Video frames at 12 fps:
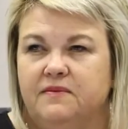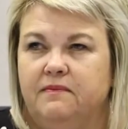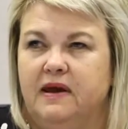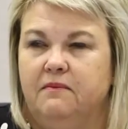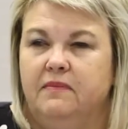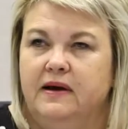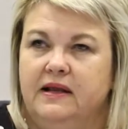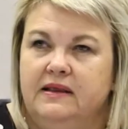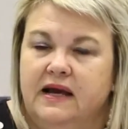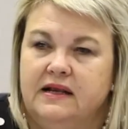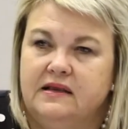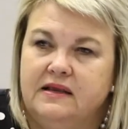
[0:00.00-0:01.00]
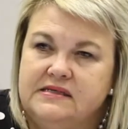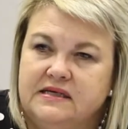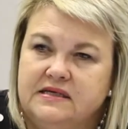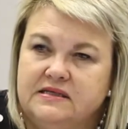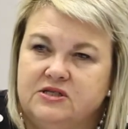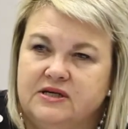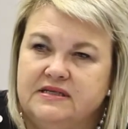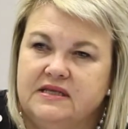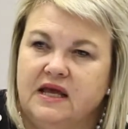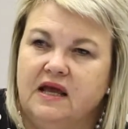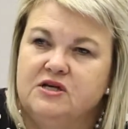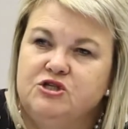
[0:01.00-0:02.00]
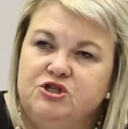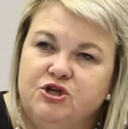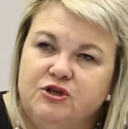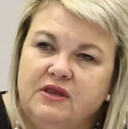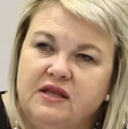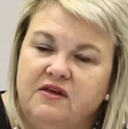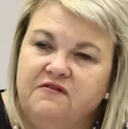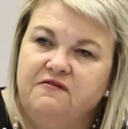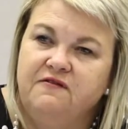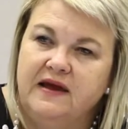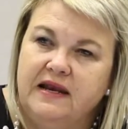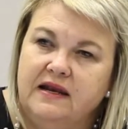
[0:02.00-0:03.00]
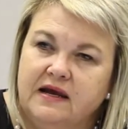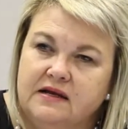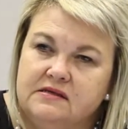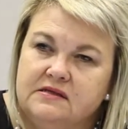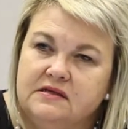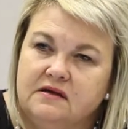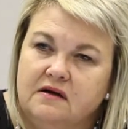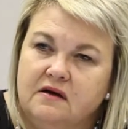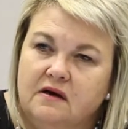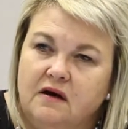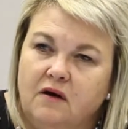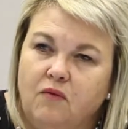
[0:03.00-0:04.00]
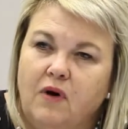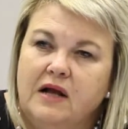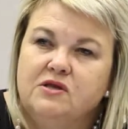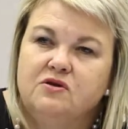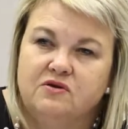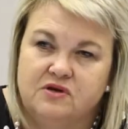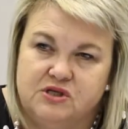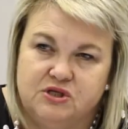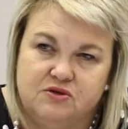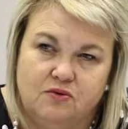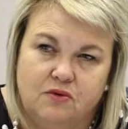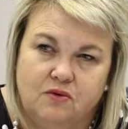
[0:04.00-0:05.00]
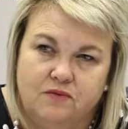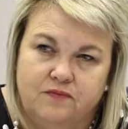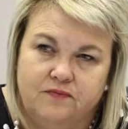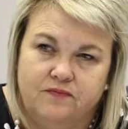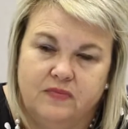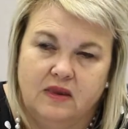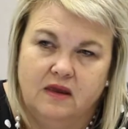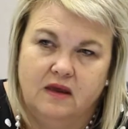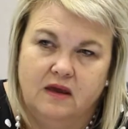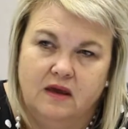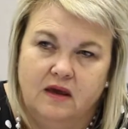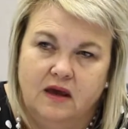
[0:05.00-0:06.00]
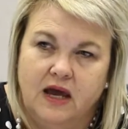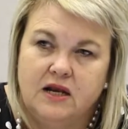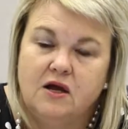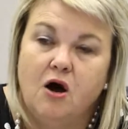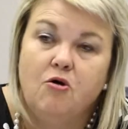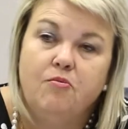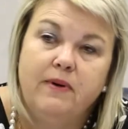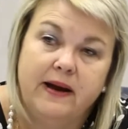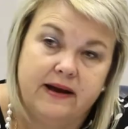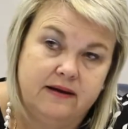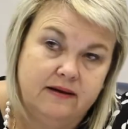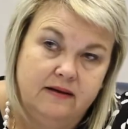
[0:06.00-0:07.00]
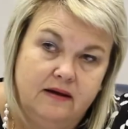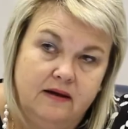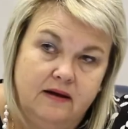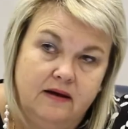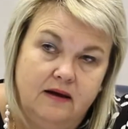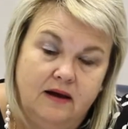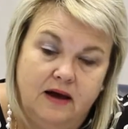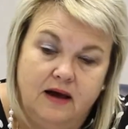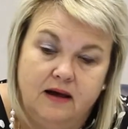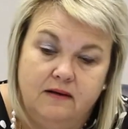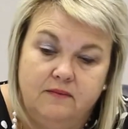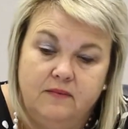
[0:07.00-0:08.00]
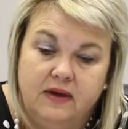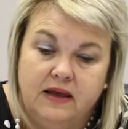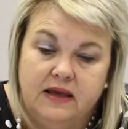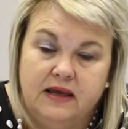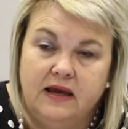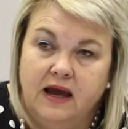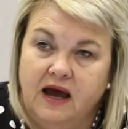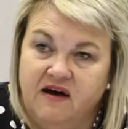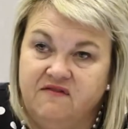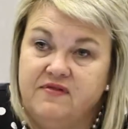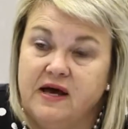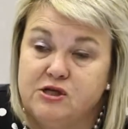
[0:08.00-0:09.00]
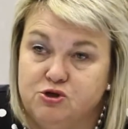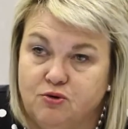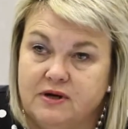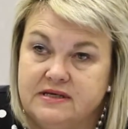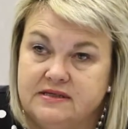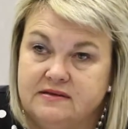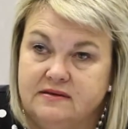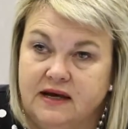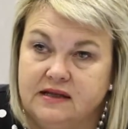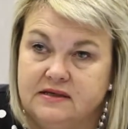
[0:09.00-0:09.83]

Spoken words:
remember that this is just, should the defendant want to restore and go back, he have that choice. That